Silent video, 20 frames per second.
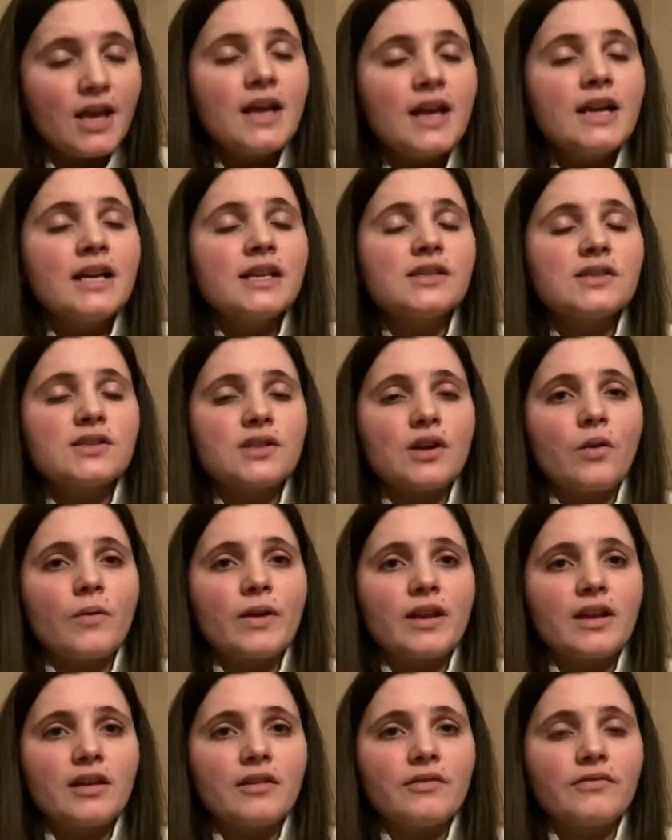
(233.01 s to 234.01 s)
So
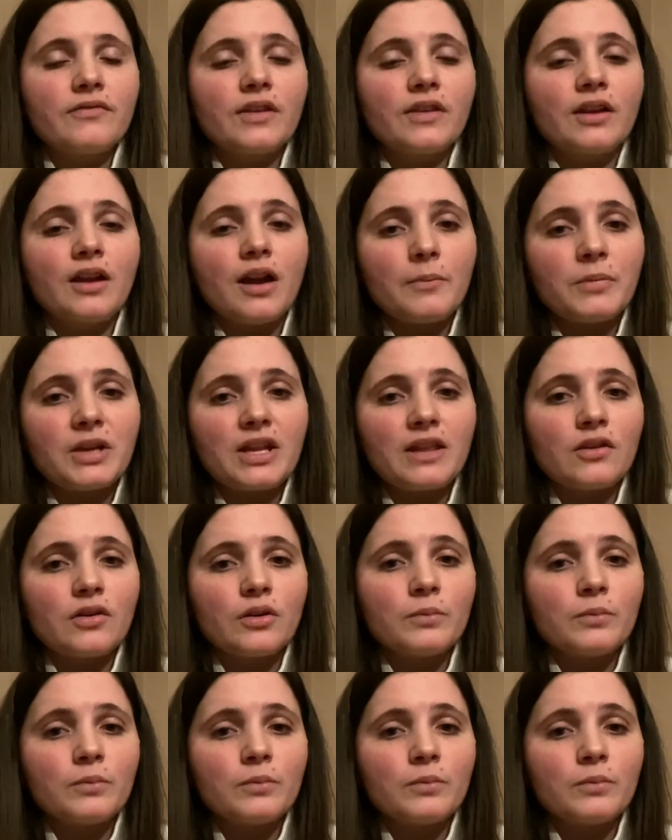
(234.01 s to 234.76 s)
if the company that you're